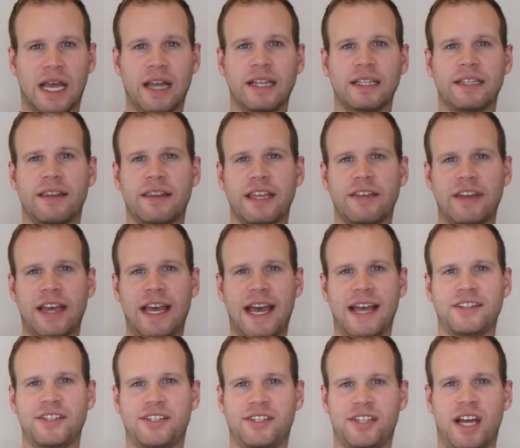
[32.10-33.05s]
I like to think of a
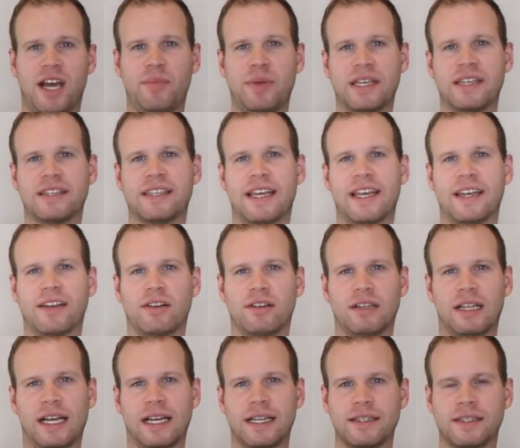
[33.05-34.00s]
hatchet chopping in
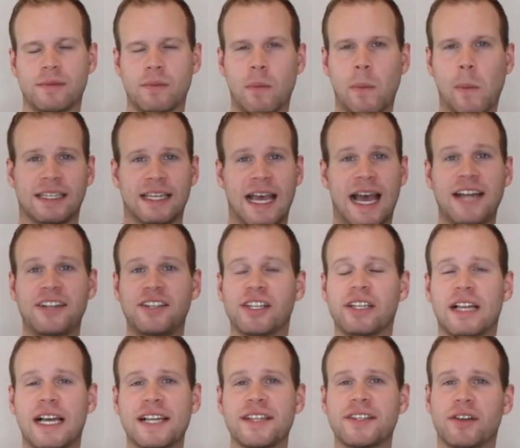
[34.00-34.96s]
diagonal lines.
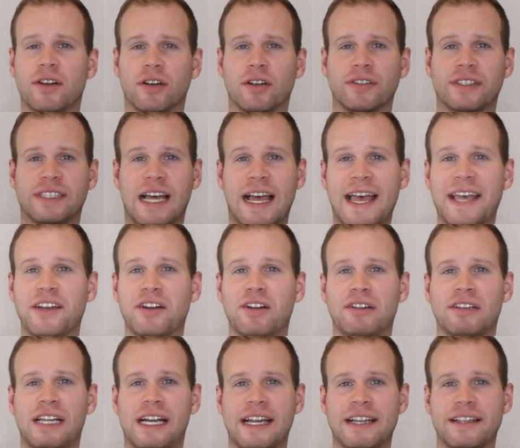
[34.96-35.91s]
Hatching lines are
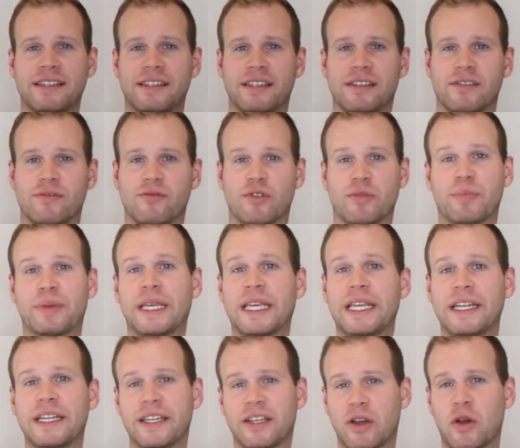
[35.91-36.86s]
diagonal lines
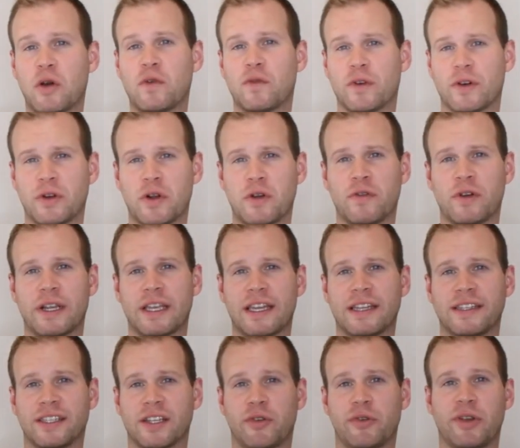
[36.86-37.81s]
repeating over and over
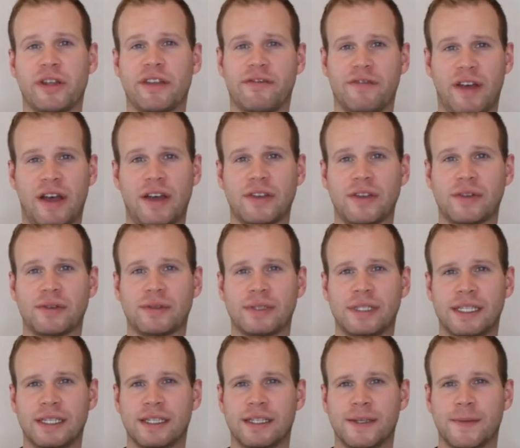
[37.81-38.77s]
again to create value.
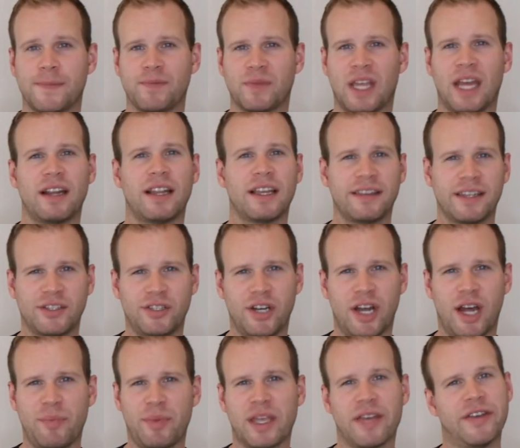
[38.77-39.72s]
Kind of like the
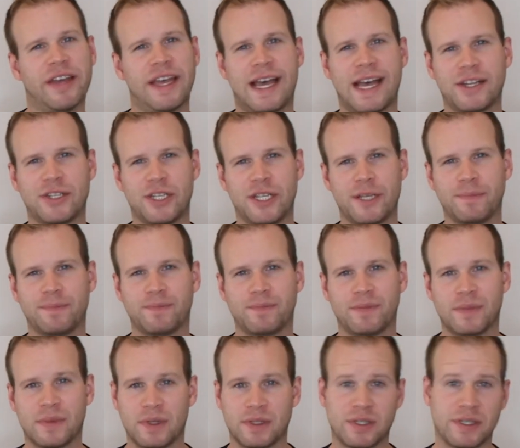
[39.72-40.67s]
chopping of a hatchet,
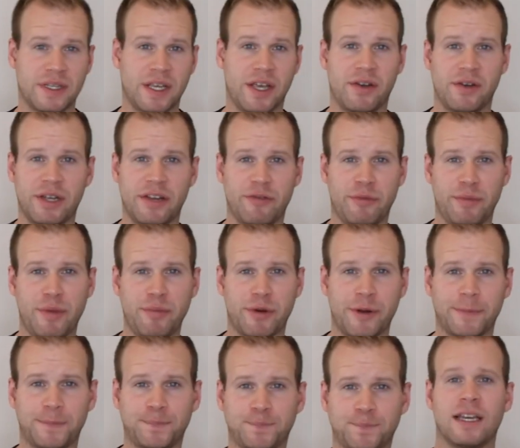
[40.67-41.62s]
which is how I
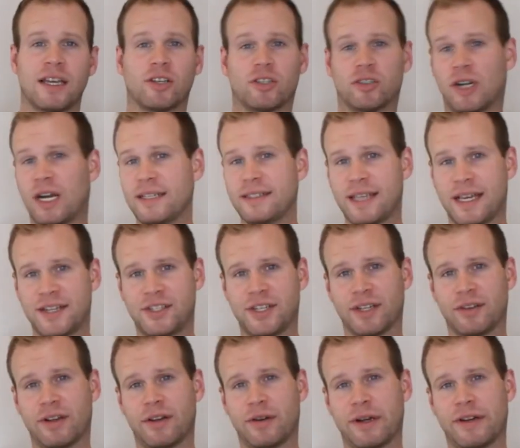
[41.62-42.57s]
remember.
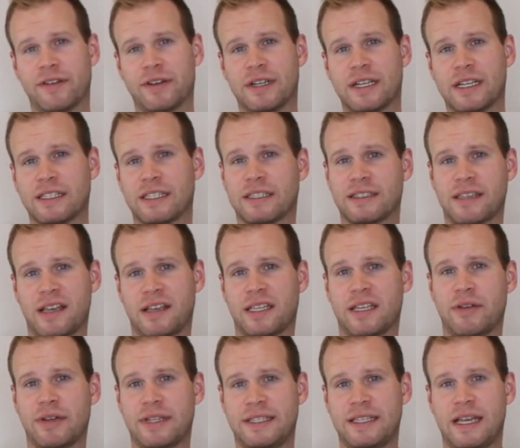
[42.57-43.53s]
Cross-hatching, however, is
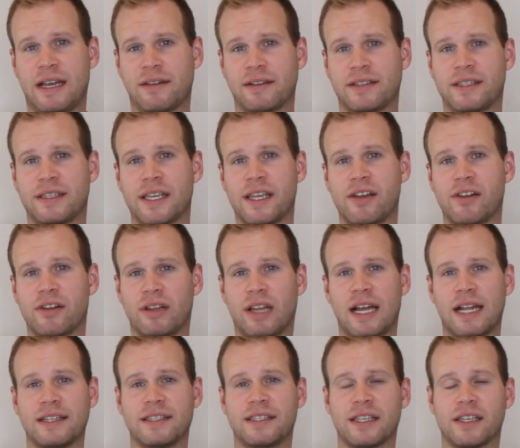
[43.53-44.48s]
exactly how it sounds. They are
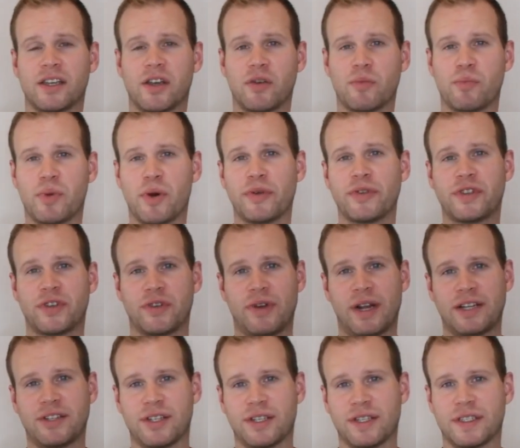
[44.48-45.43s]
lines that go both
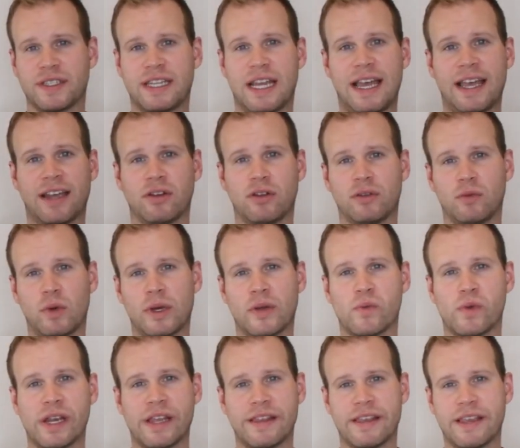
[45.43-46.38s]
directions, diagonal
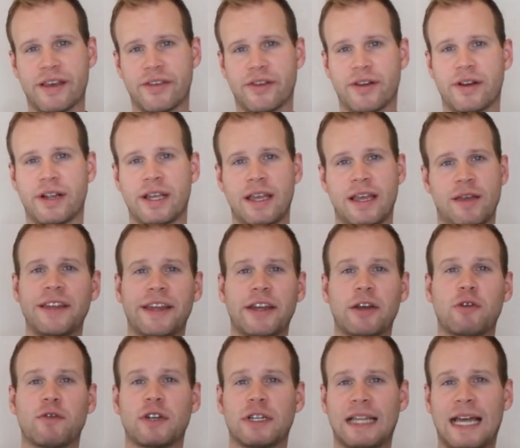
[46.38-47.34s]
one way and the other.
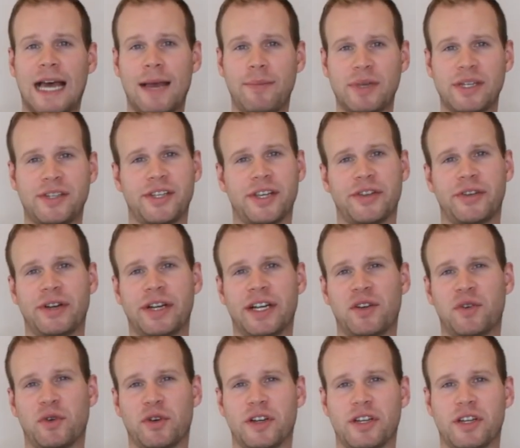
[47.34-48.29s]
They overlap each other
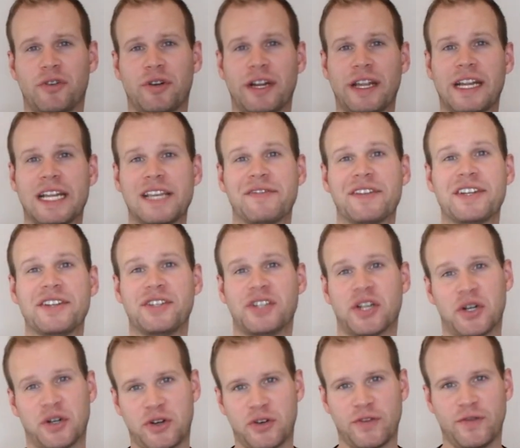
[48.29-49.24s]
in order to create an even
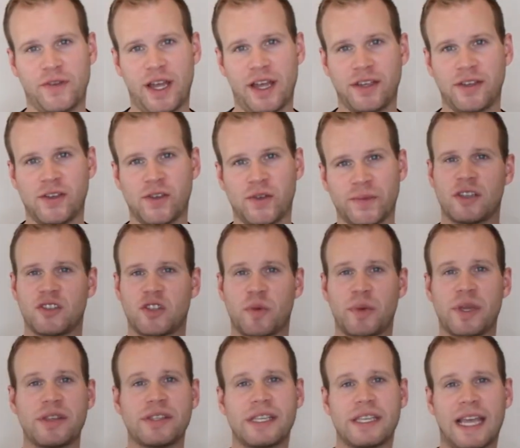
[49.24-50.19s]
darker value. So
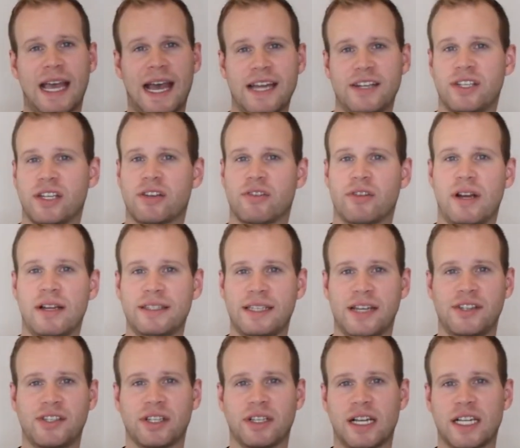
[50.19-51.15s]
by using hatching and
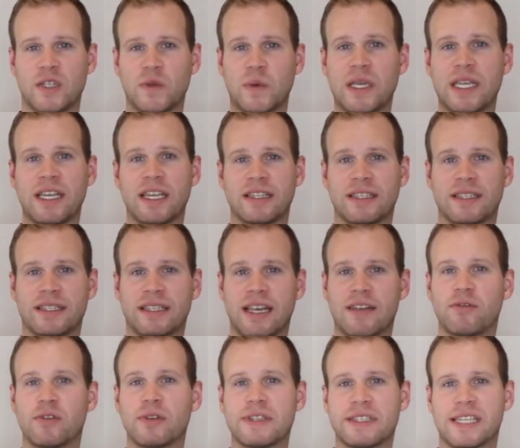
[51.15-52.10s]
cross-hatching lines, we can get
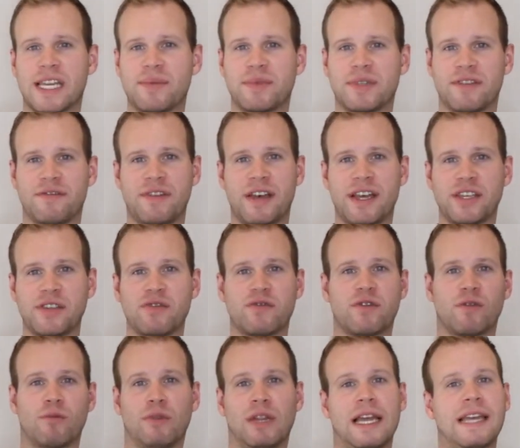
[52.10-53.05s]
several steps of value
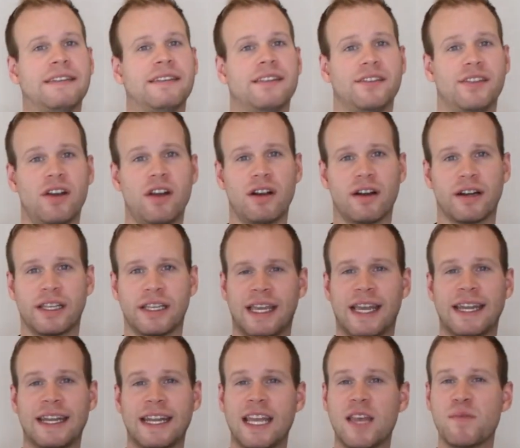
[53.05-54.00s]
from light to dark
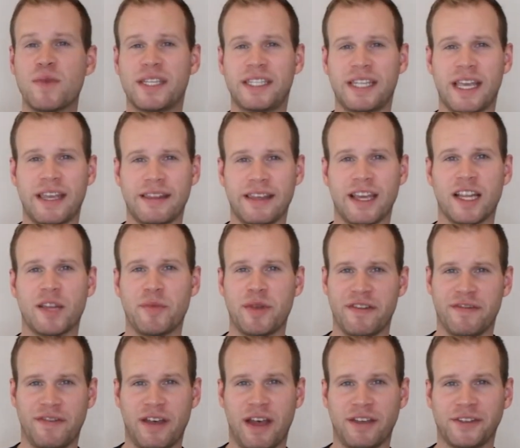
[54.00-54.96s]
and imitate the
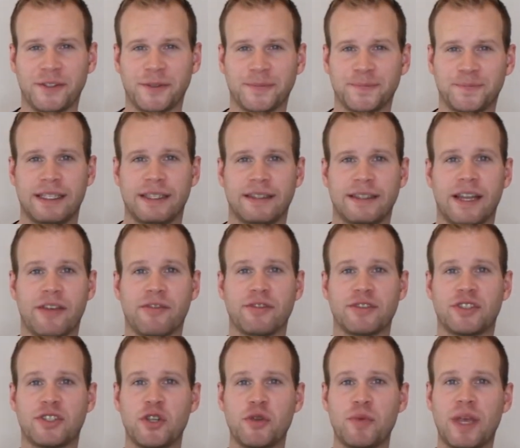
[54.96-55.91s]
element of value. Now,
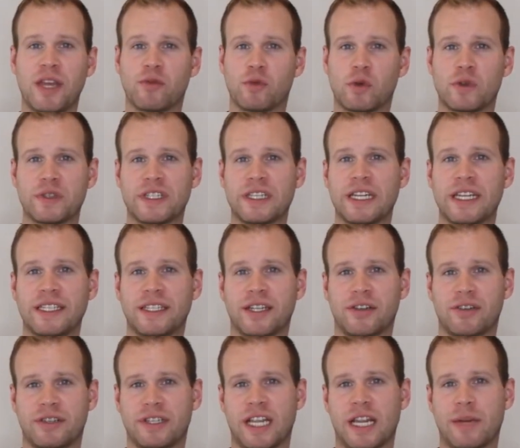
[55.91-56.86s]
there's two main rules you need to
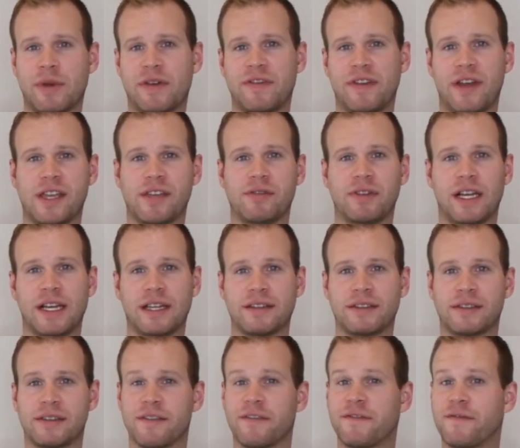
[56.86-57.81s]
understand about value
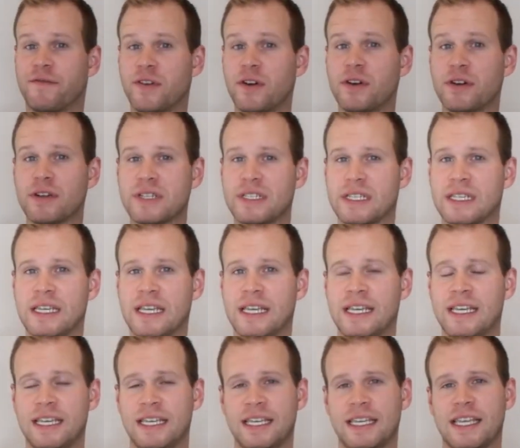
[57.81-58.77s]
lines. The first
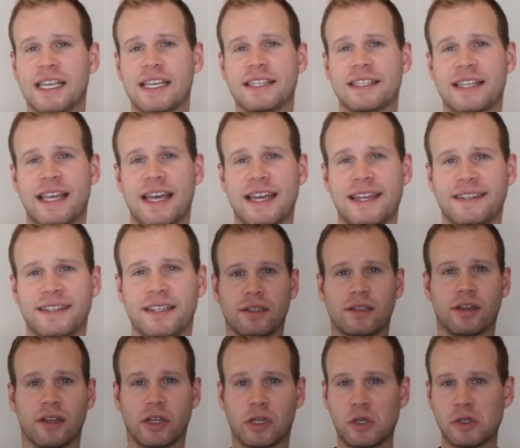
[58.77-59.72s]
is that
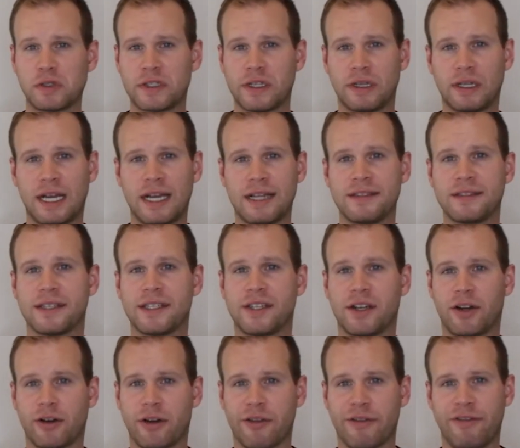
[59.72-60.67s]
the closer the lines, the
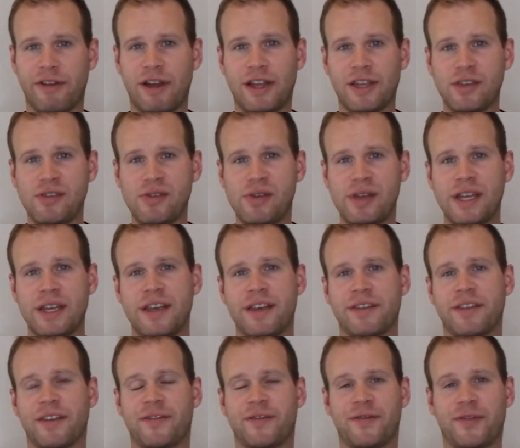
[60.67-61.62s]
darker the value.
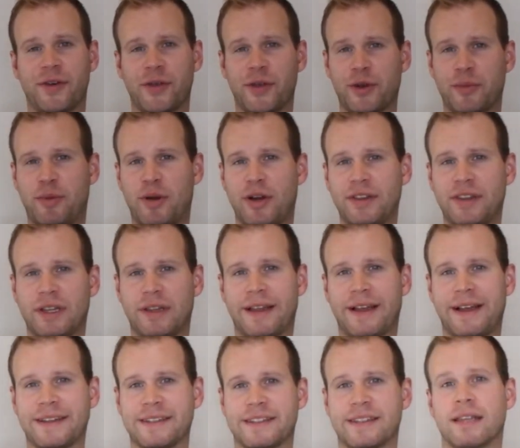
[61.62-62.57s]
The further apart the
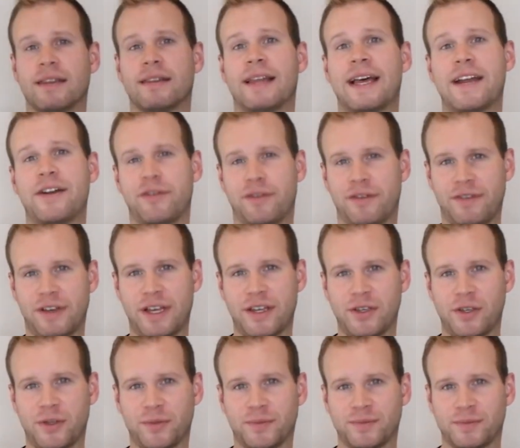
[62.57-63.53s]
lines, the lighter the
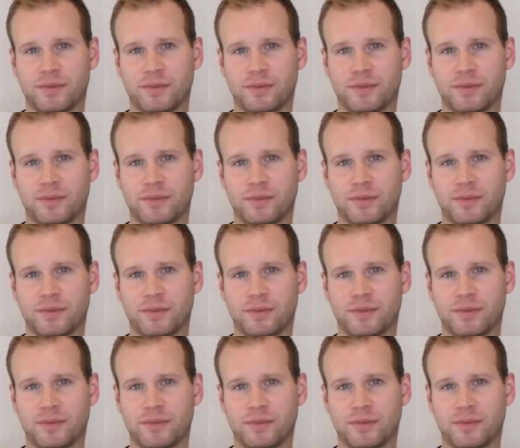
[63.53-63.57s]
value.